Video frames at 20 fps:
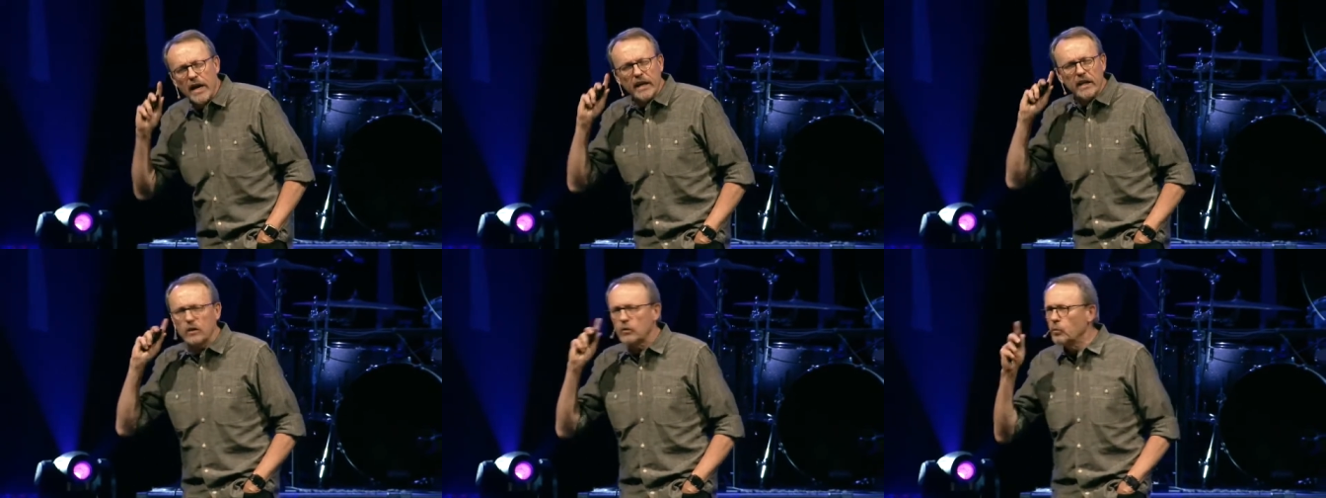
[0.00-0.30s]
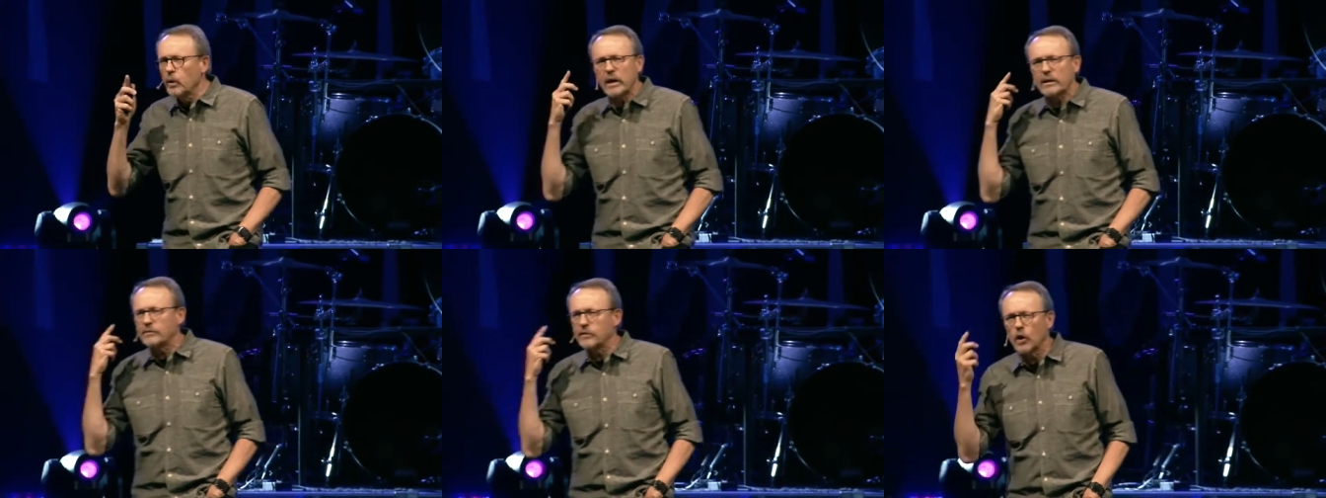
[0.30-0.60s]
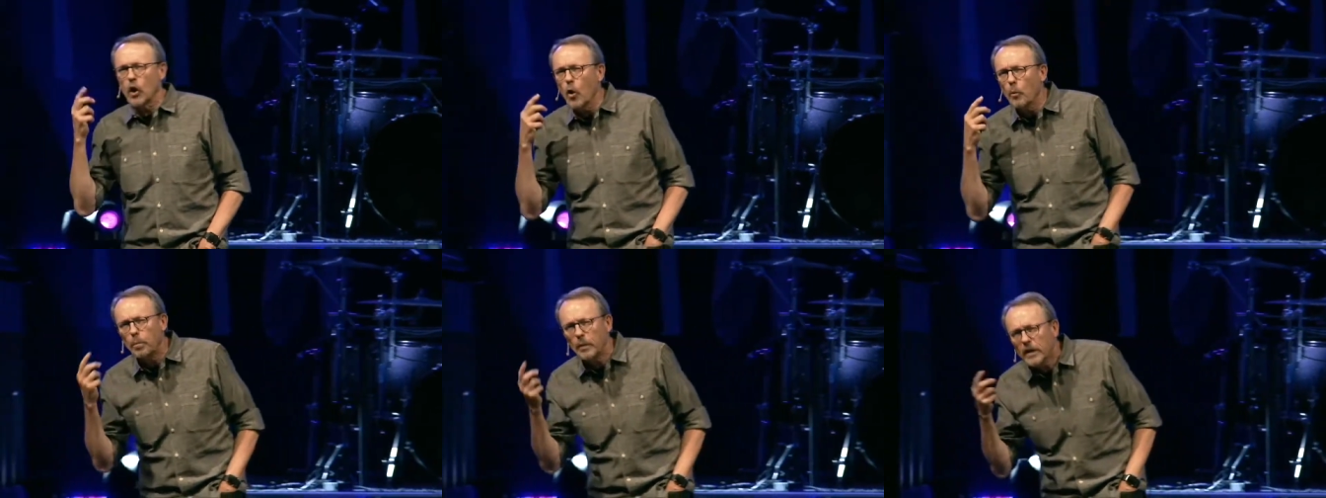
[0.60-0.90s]
He didn't want to have an
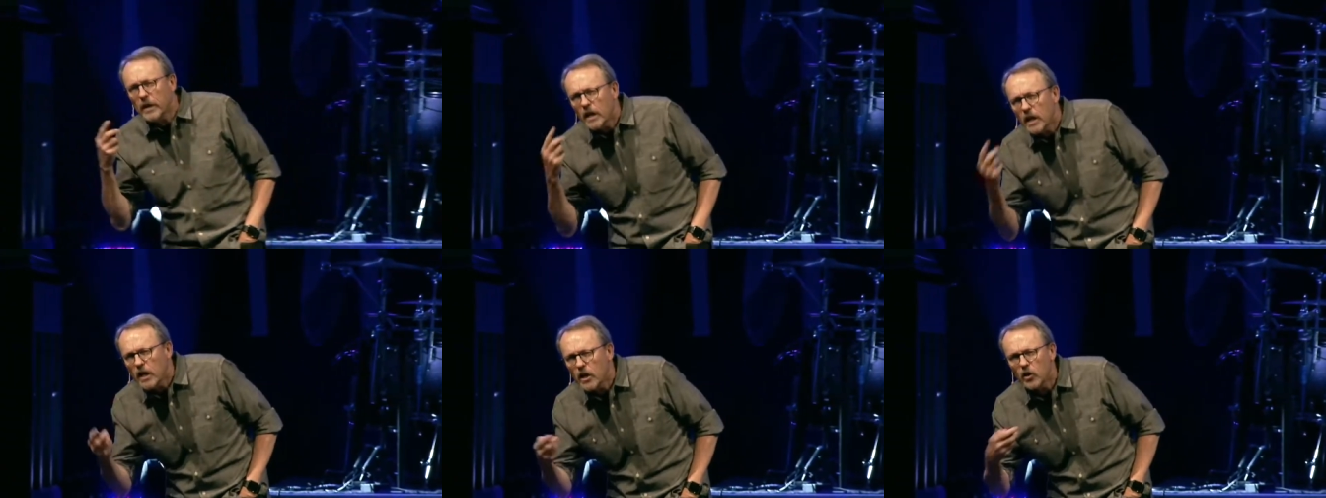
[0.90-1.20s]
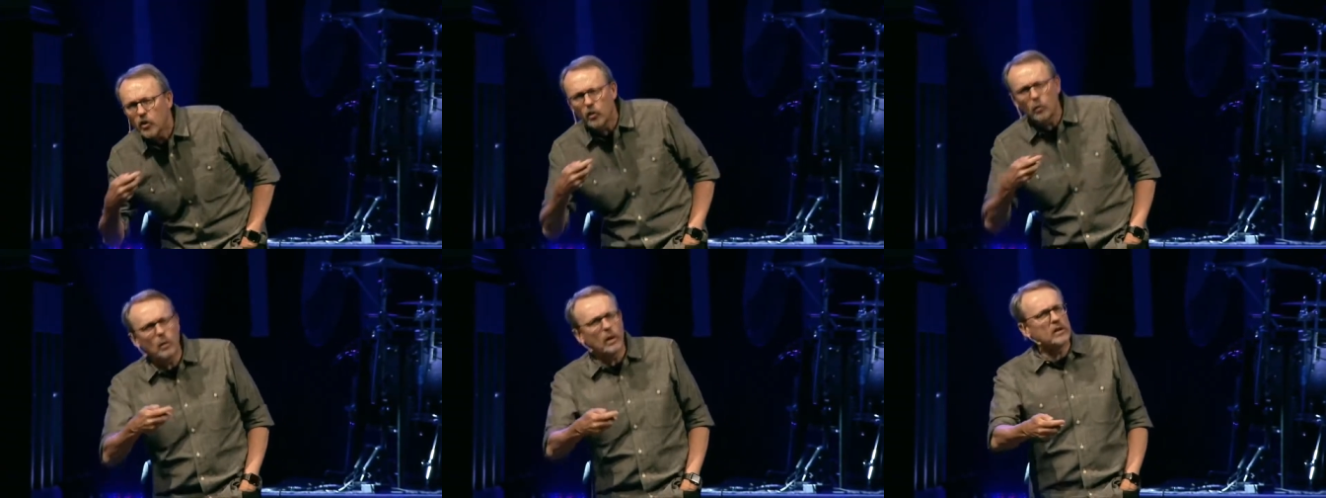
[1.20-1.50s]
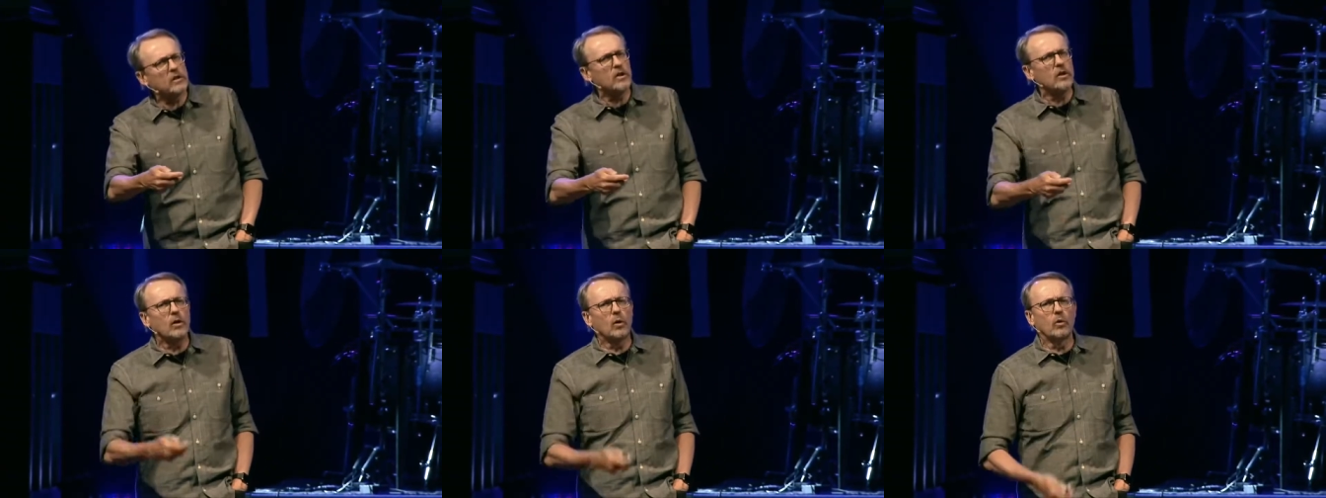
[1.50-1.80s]
open ear to
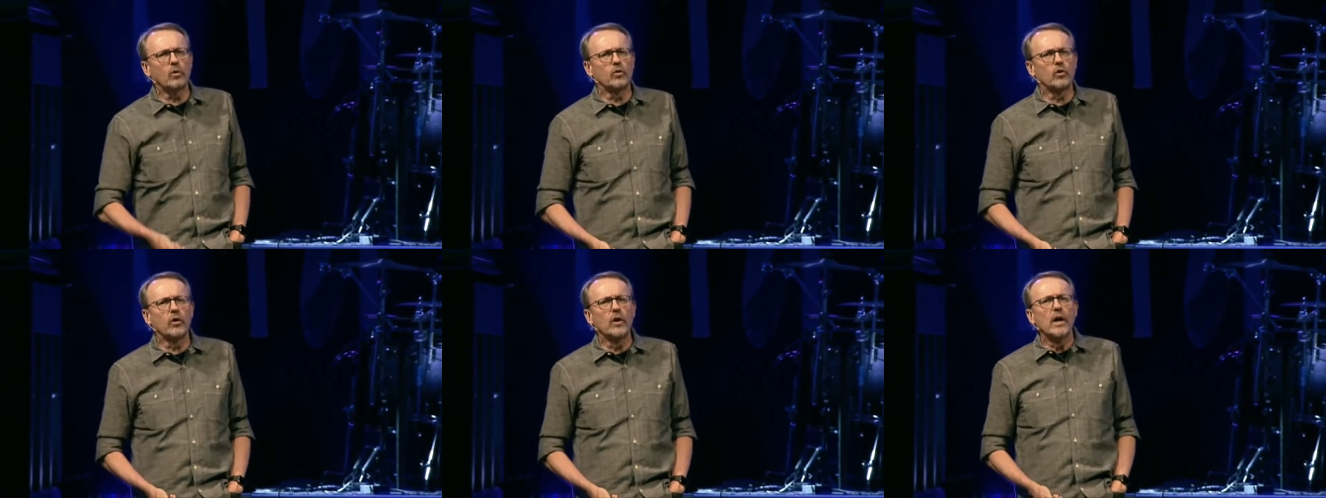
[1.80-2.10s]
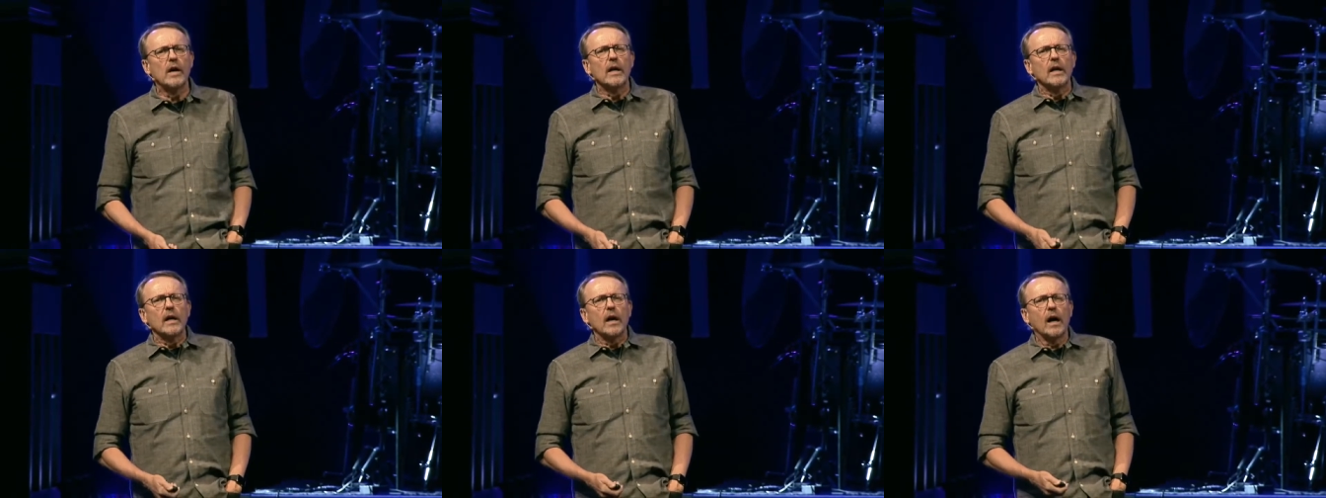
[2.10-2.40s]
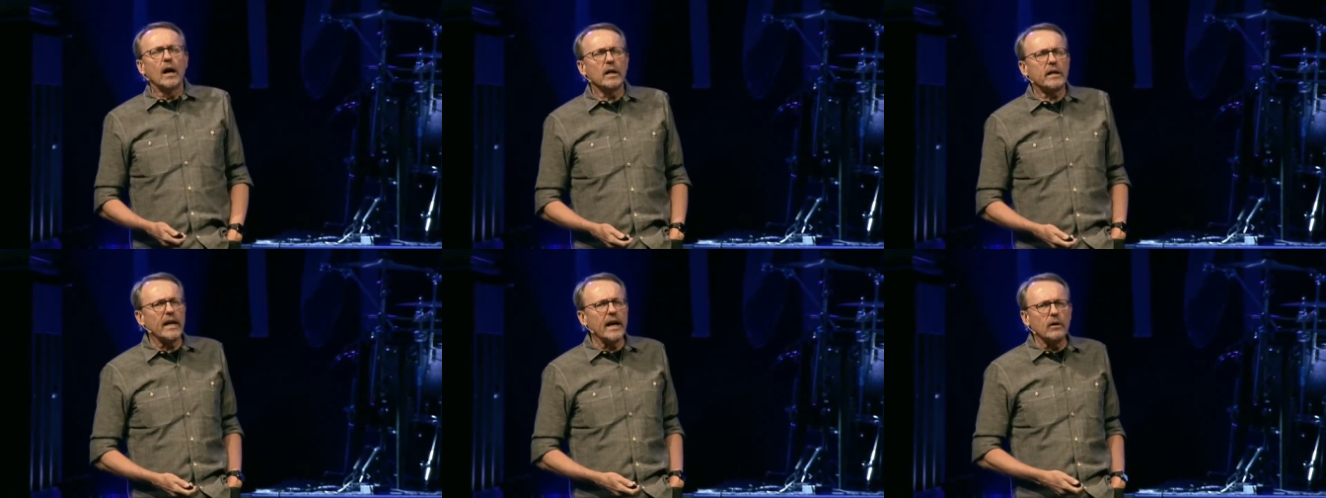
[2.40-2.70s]
what the older
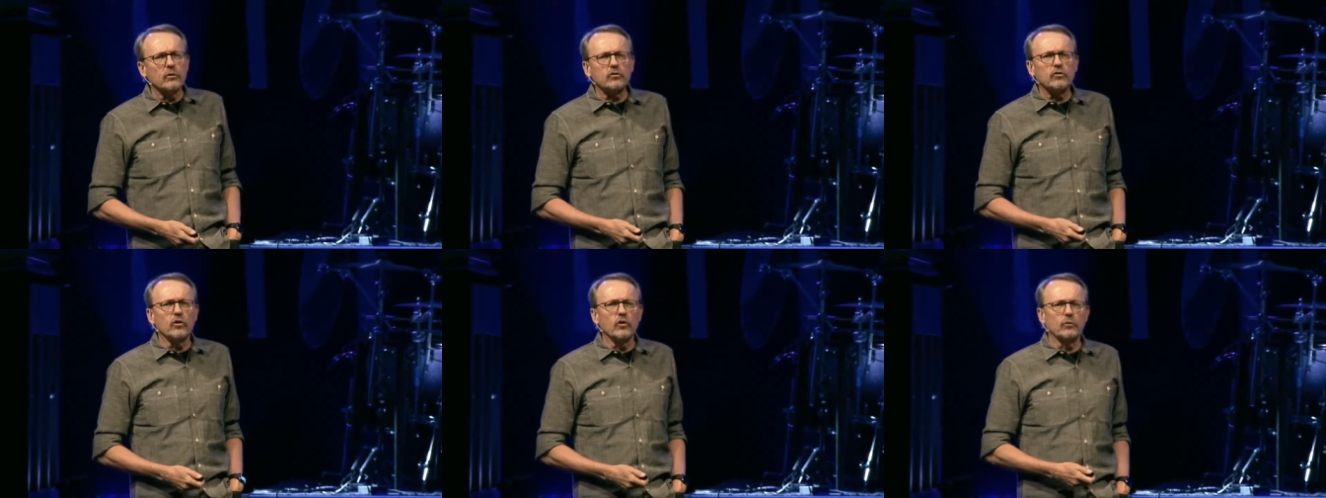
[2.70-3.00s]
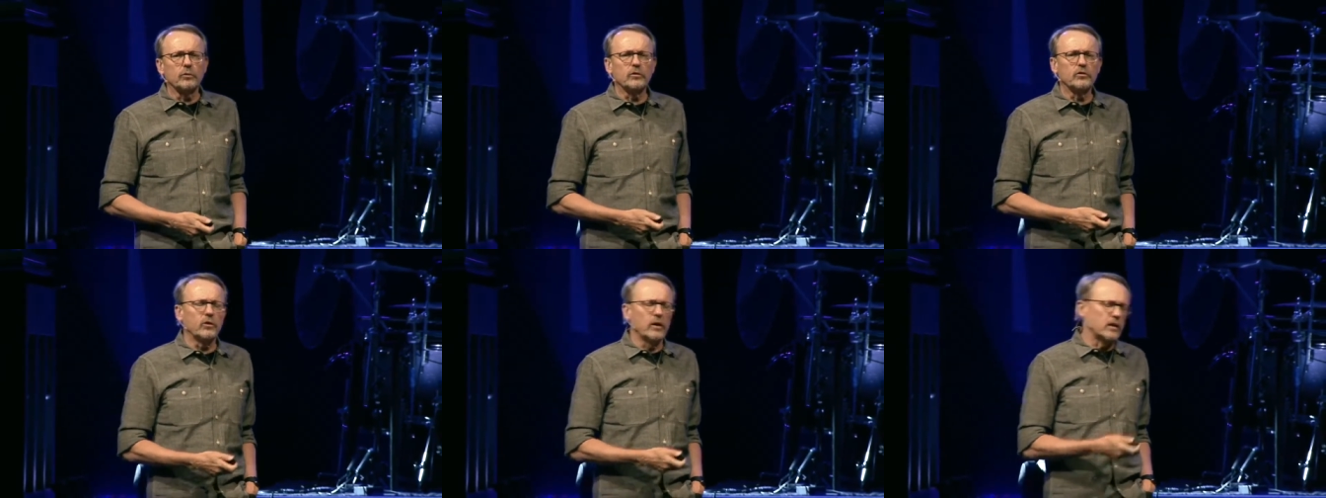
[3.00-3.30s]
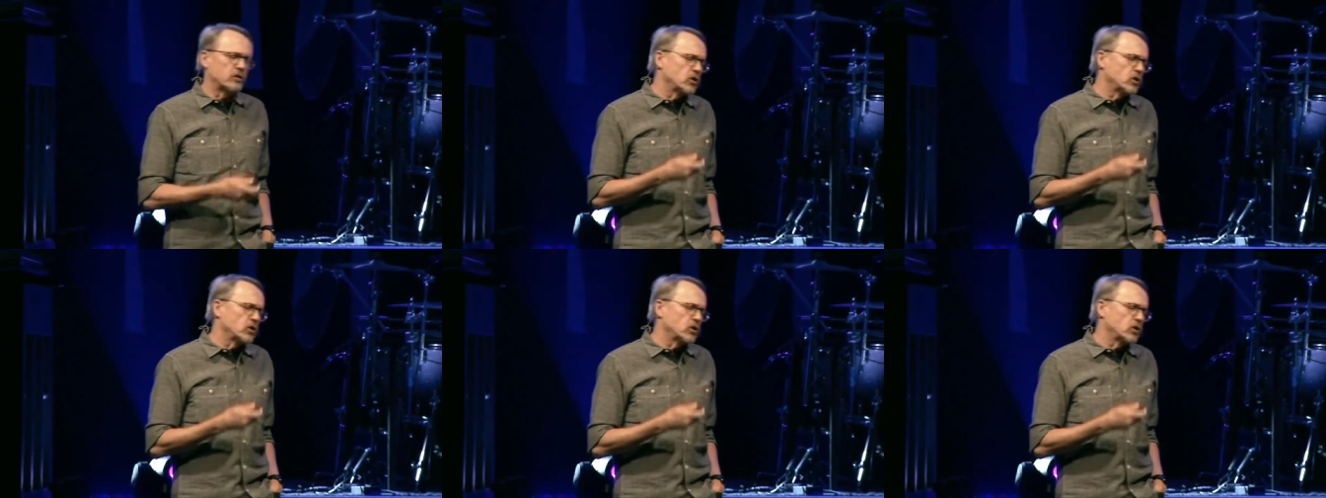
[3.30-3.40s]
counselors were saying.